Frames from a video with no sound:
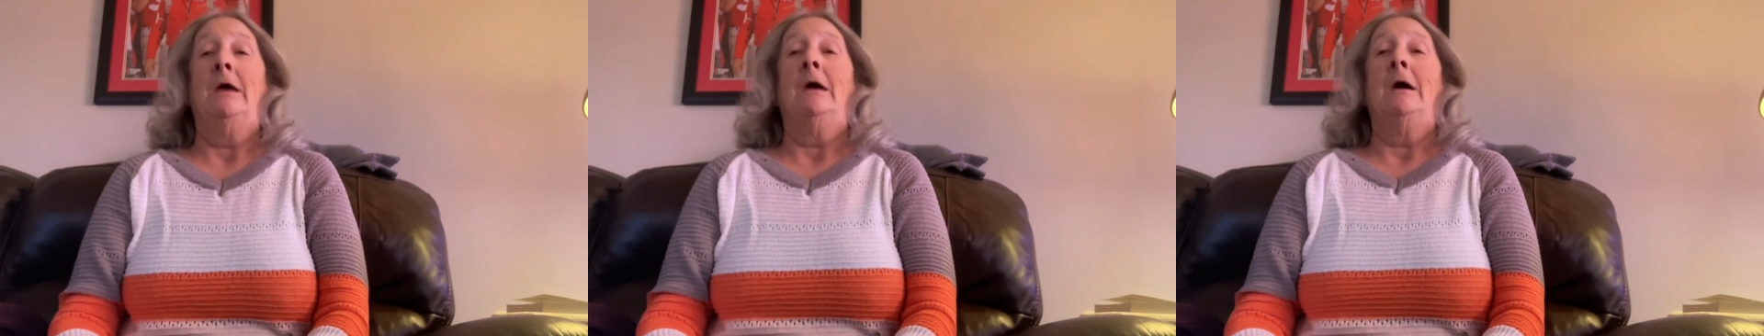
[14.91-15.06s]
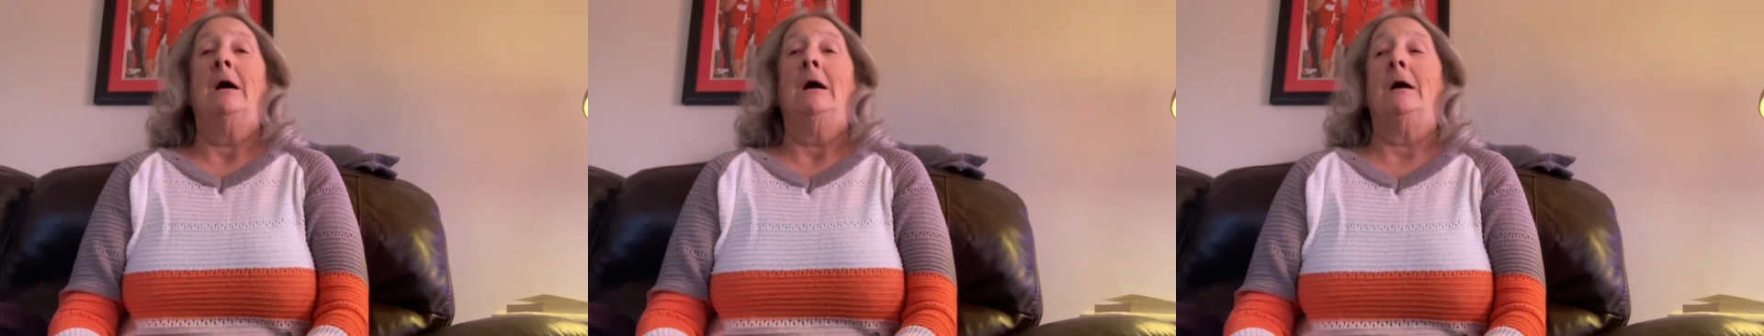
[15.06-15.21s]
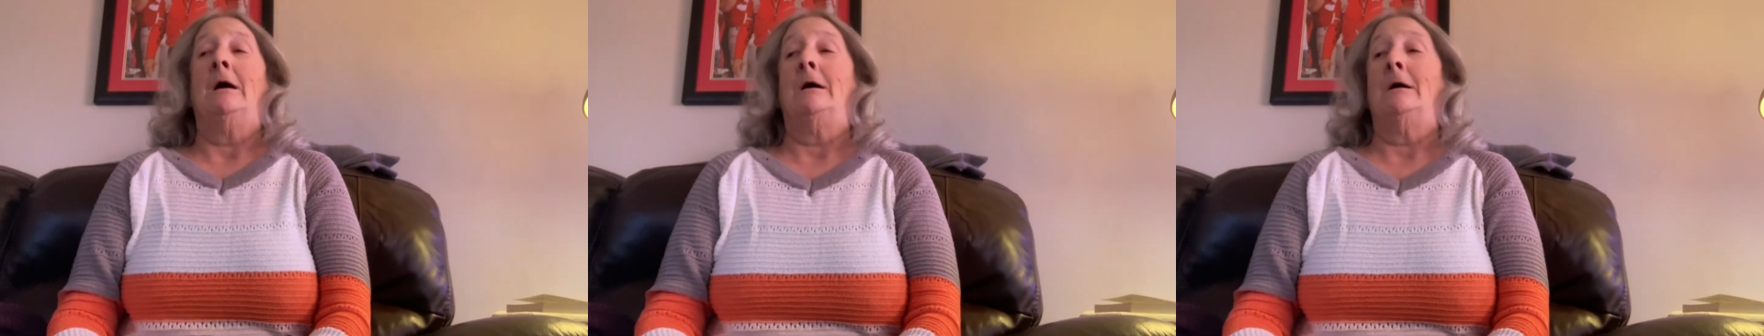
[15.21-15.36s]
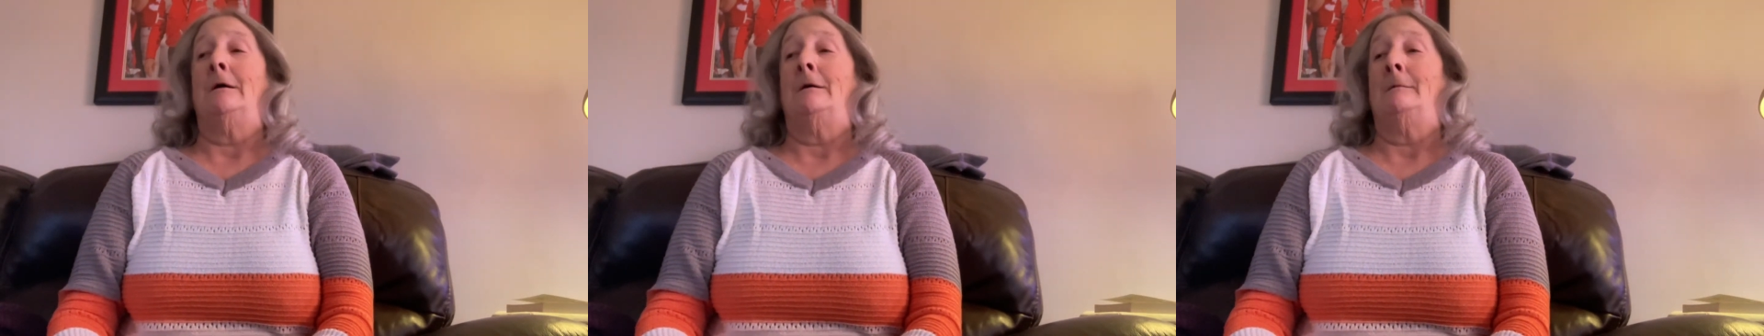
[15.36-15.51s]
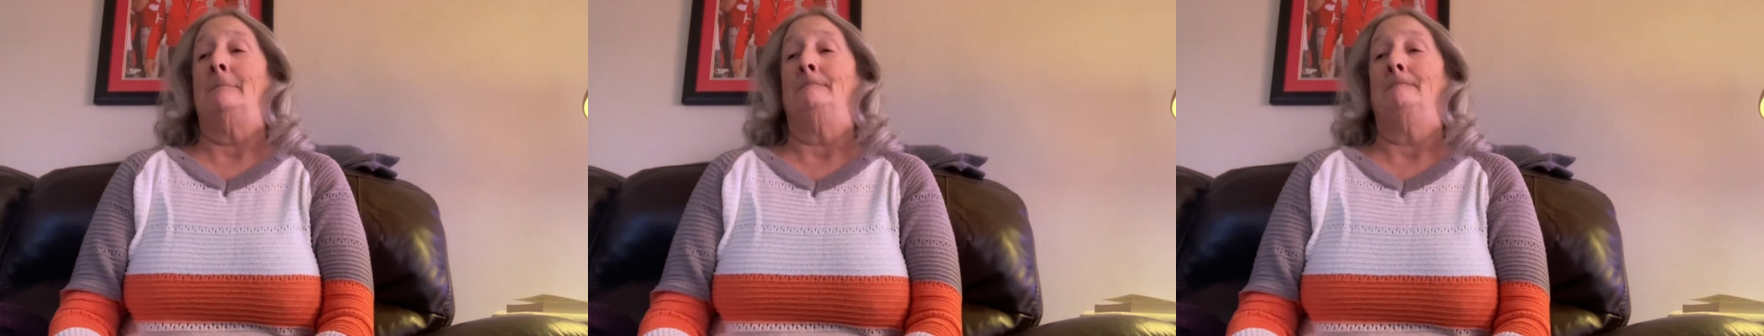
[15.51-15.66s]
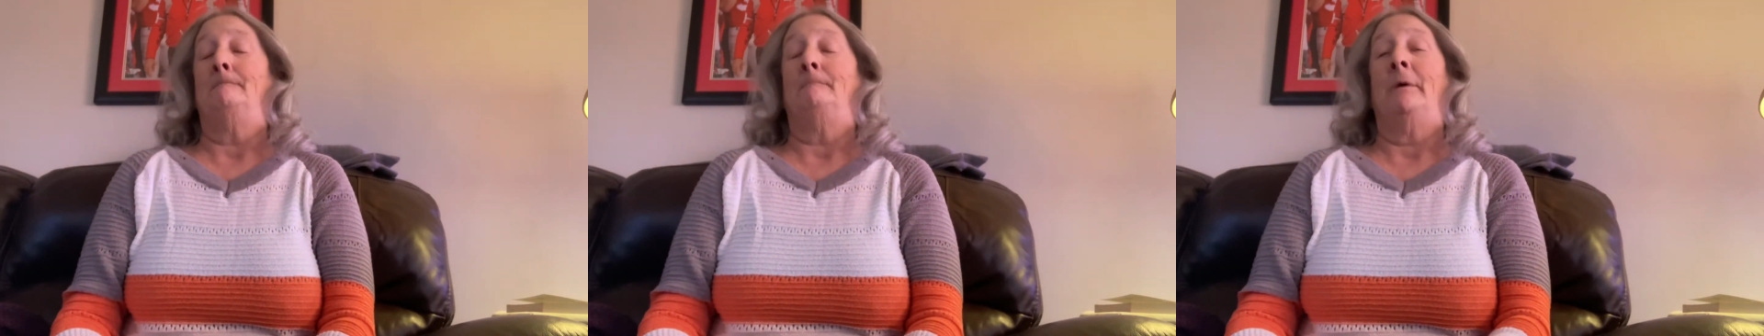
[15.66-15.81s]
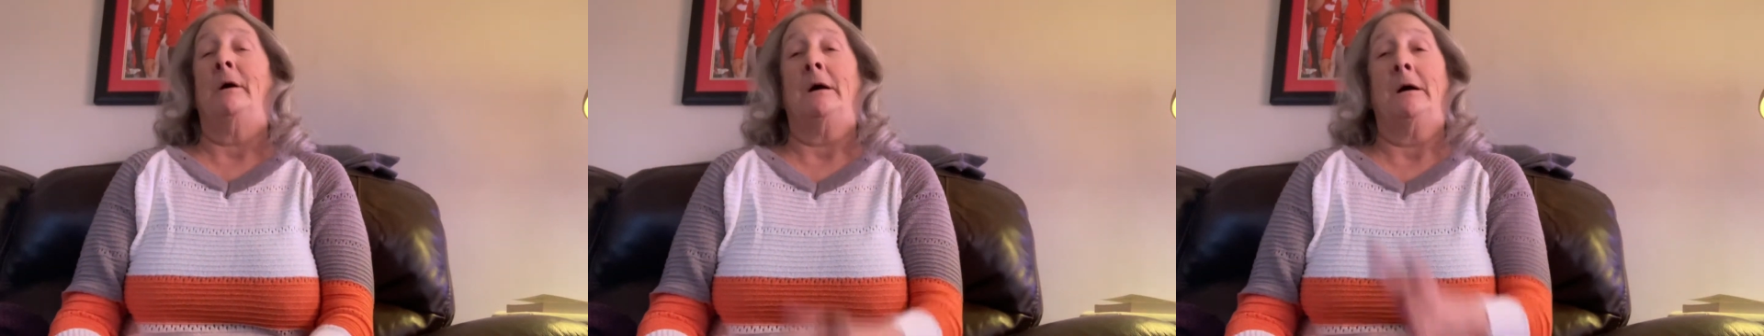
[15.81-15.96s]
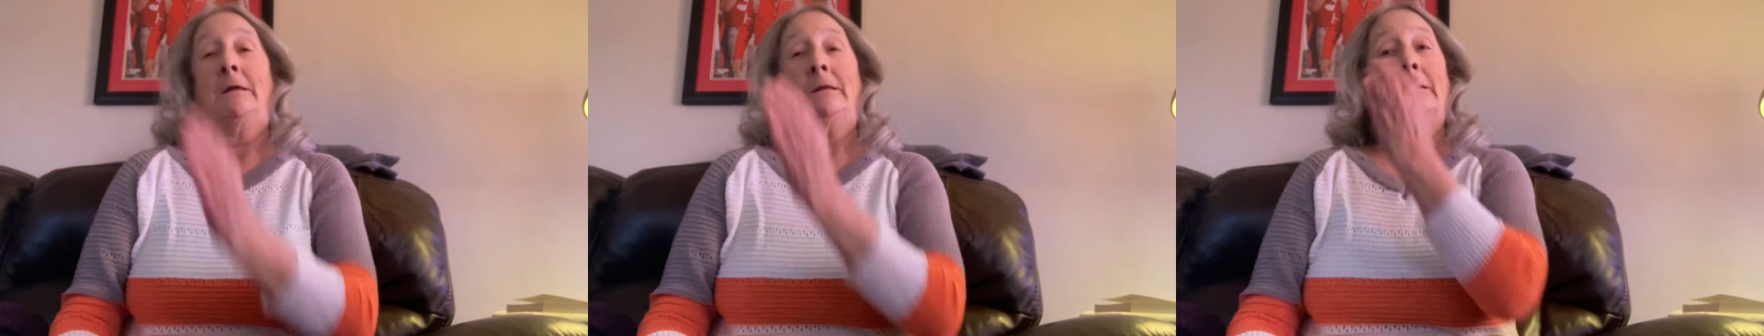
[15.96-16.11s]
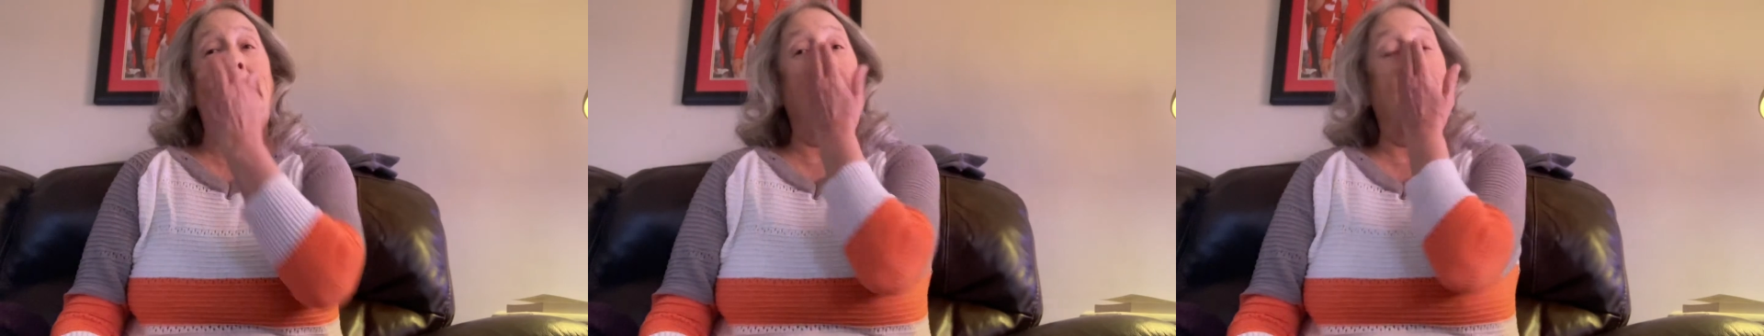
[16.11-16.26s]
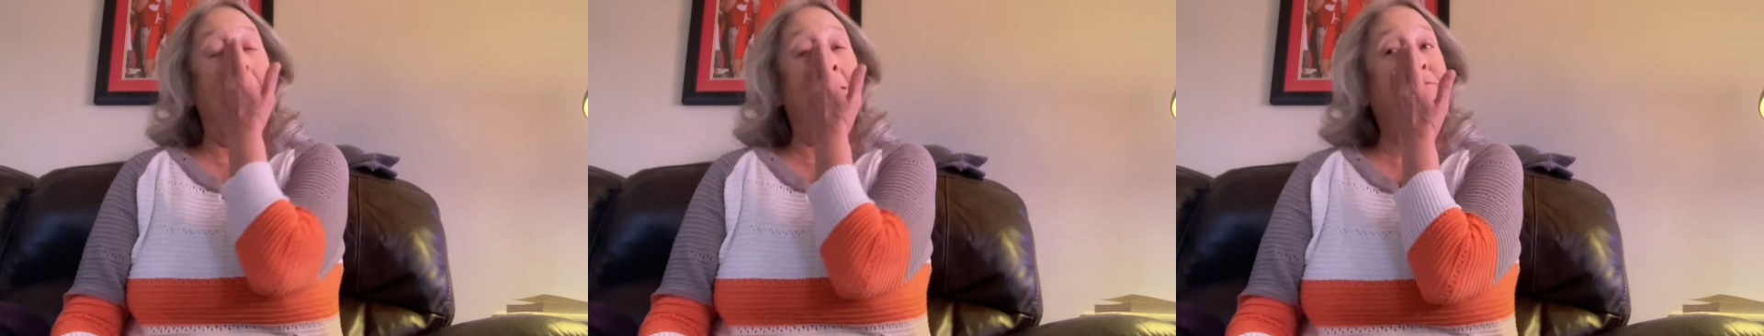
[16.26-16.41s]
But
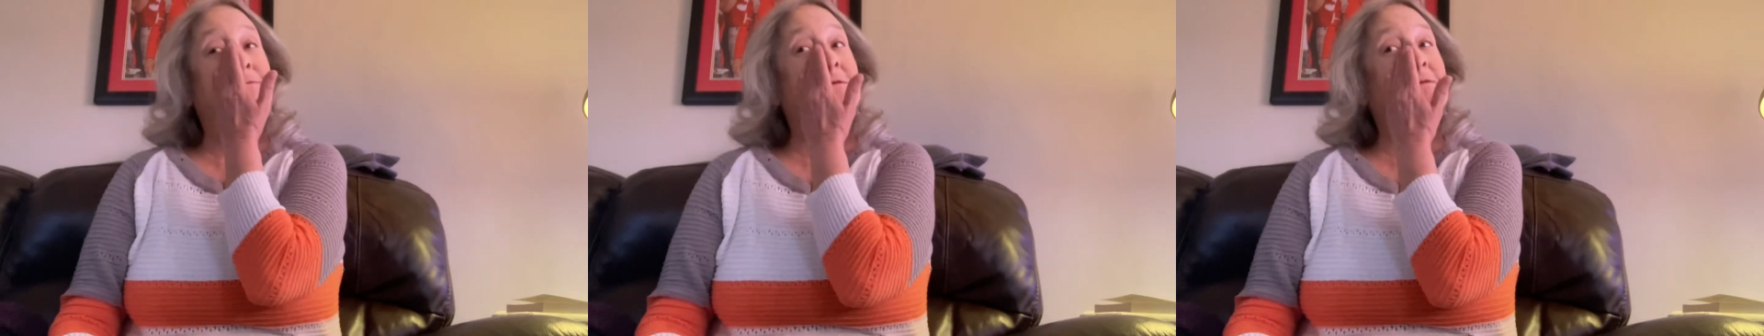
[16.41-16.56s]
lots